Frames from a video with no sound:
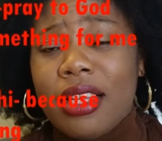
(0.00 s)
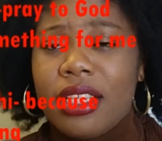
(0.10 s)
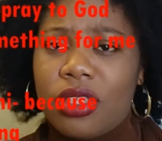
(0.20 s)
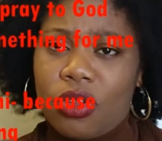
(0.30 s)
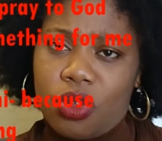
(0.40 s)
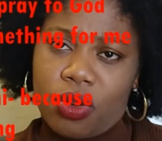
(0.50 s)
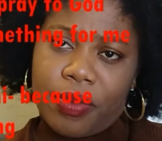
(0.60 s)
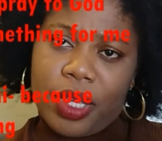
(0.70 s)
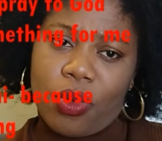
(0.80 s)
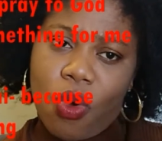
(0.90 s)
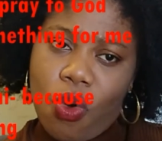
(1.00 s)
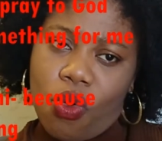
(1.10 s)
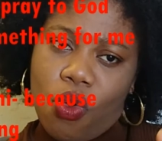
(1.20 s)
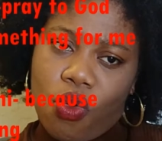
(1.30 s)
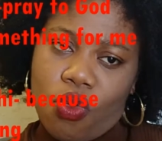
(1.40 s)
It's also going to be go.
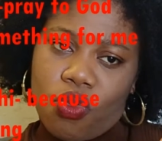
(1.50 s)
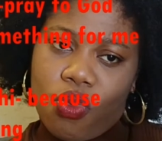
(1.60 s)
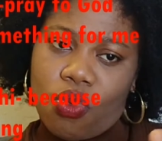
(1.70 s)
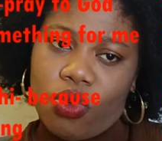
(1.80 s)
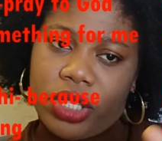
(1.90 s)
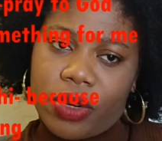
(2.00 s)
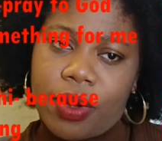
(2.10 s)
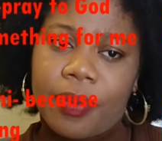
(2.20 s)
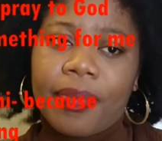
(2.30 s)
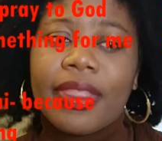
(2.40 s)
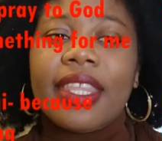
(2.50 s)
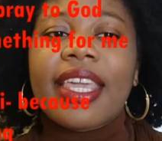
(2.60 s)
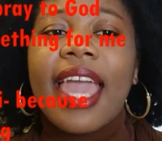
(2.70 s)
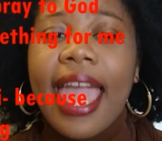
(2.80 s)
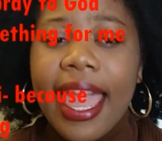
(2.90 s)
Jewa.
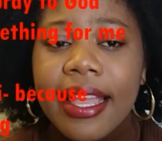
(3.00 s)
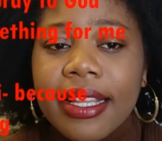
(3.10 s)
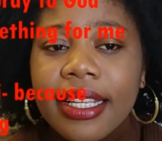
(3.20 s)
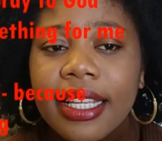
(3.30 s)
K.